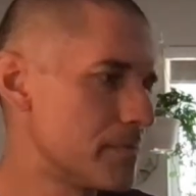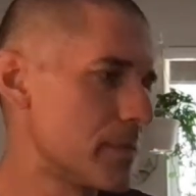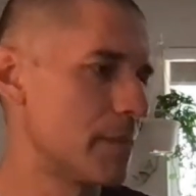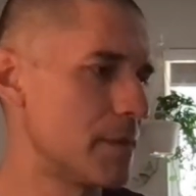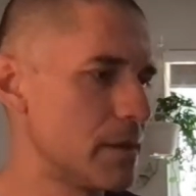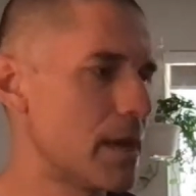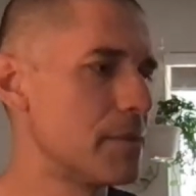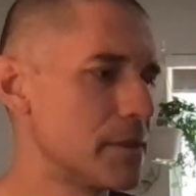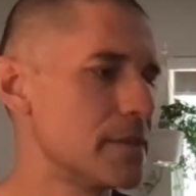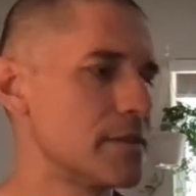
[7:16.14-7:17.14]

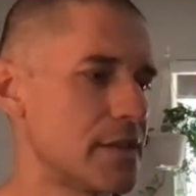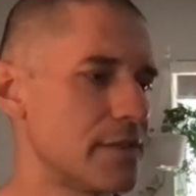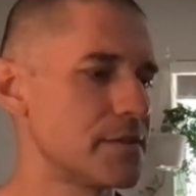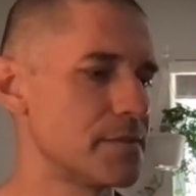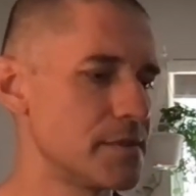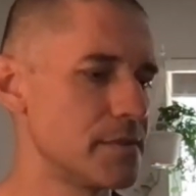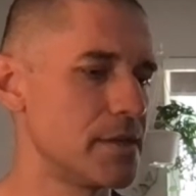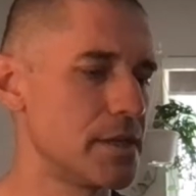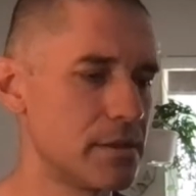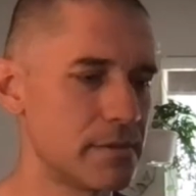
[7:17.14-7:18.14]
MLD stuff seems to
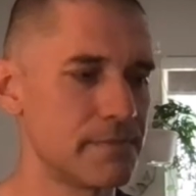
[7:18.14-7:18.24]
be